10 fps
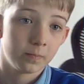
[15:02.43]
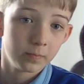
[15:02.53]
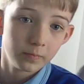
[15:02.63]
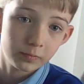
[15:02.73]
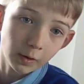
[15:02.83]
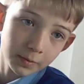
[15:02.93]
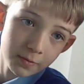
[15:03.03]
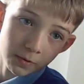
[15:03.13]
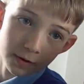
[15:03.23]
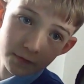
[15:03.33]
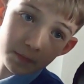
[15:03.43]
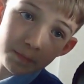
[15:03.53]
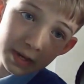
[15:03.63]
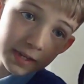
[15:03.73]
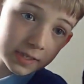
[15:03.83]
probably one of the
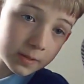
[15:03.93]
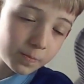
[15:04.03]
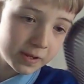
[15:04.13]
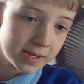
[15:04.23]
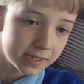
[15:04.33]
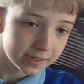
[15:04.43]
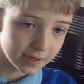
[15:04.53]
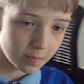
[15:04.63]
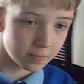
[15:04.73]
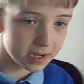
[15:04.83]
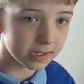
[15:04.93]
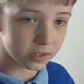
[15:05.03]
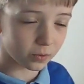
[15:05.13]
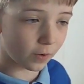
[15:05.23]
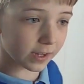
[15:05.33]
biggest beasts in Beast
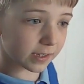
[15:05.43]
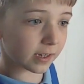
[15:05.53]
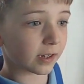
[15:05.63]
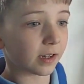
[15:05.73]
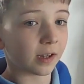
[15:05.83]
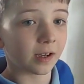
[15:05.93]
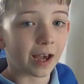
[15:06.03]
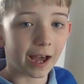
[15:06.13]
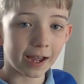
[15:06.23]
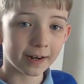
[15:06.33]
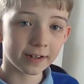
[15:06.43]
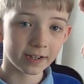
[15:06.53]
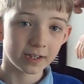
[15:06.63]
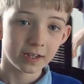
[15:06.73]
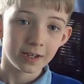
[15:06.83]
Quest, and
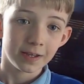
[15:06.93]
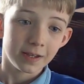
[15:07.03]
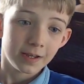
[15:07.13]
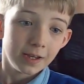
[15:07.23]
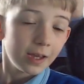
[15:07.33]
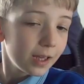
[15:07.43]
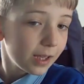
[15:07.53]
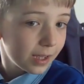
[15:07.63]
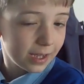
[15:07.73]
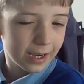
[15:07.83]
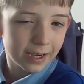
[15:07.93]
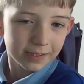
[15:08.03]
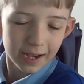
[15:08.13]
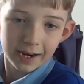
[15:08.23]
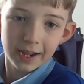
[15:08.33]
he has
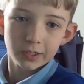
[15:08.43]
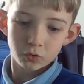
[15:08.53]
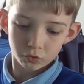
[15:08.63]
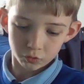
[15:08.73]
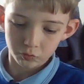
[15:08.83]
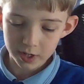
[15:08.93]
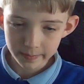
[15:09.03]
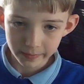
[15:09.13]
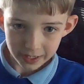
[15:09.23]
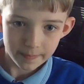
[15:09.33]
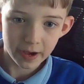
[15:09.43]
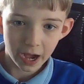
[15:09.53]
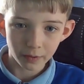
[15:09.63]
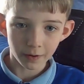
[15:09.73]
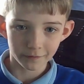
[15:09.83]
an extremely
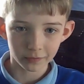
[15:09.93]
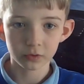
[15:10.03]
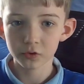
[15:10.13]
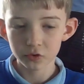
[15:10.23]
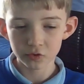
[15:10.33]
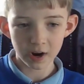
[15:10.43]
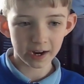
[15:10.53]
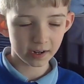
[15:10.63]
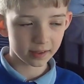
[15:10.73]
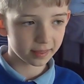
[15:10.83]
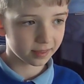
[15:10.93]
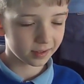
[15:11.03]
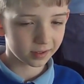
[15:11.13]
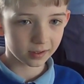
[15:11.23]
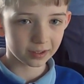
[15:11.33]
powerful strength
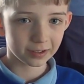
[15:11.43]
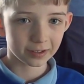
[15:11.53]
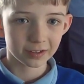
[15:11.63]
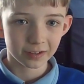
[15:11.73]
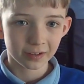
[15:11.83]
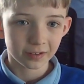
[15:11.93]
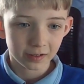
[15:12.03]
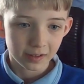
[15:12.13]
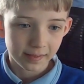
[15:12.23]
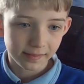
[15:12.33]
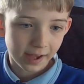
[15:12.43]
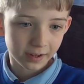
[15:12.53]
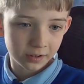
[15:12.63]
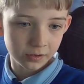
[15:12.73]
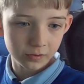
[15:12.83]

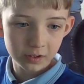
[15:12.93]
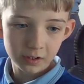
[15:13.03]
that could